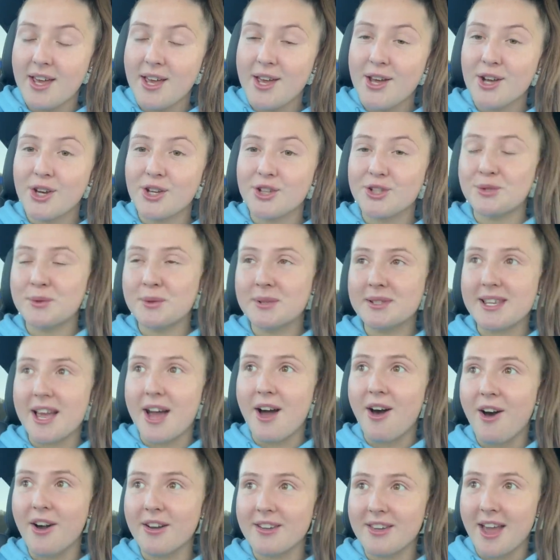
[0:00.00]
Because she was like,
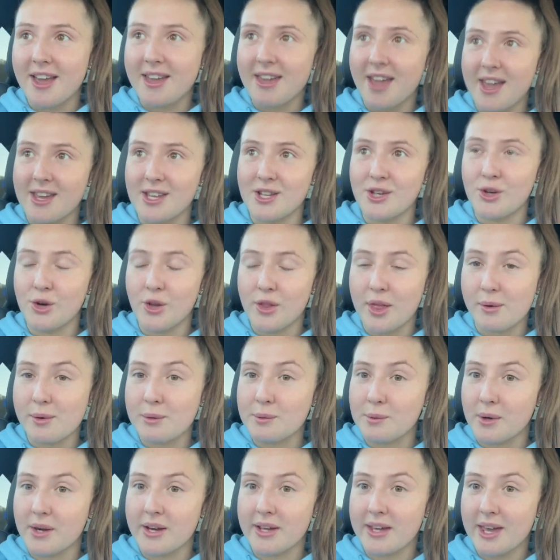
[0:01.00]
oh yeah, yeah, you know that we
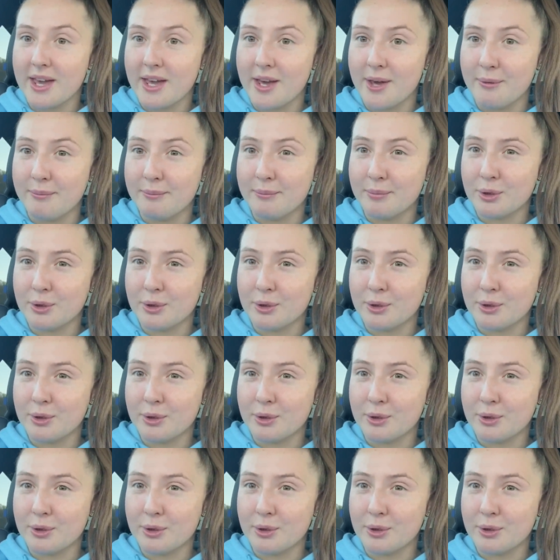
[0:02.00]
want a kitten.